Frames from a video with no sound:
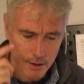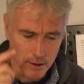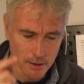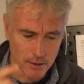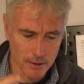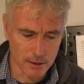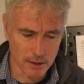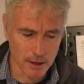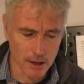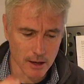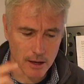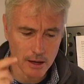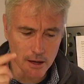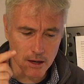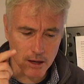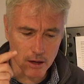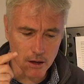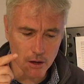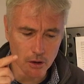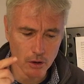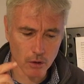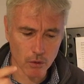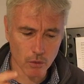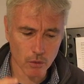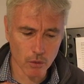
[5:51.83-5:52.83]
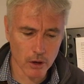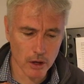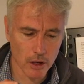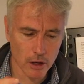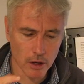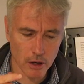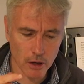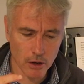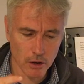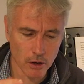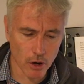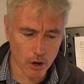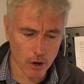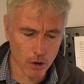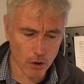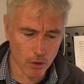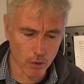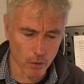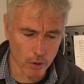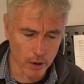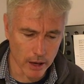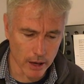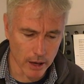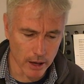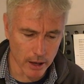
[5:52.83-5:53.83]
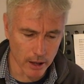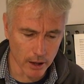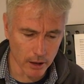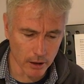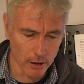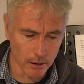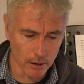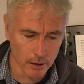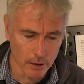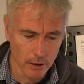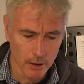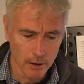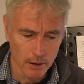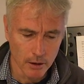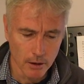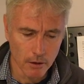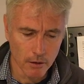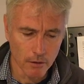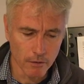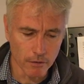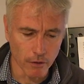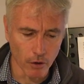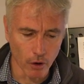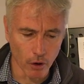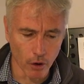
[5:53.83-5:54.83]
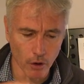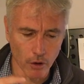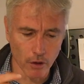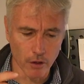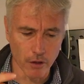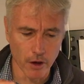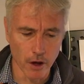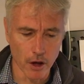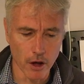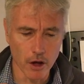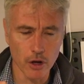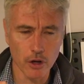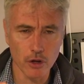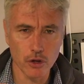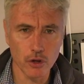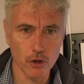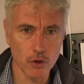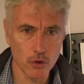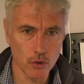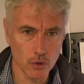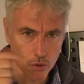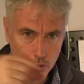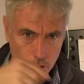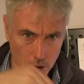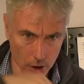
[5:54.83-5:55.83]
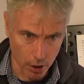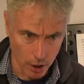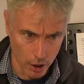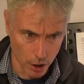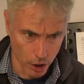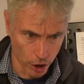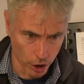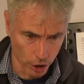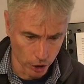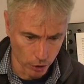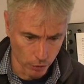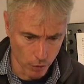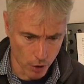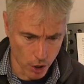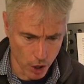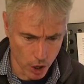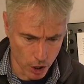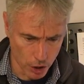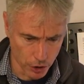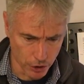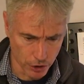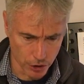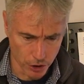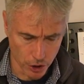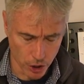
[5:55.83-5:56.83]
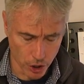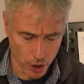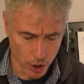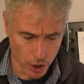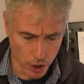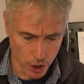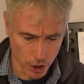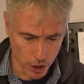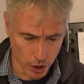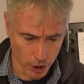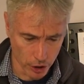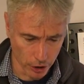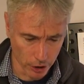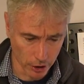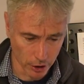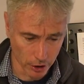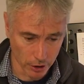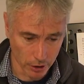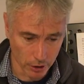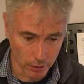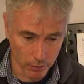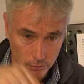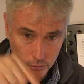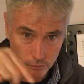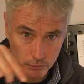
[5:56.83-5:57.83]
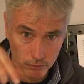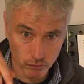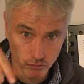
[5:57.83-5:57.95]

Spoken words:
Sing we Noel, for the new king we sing.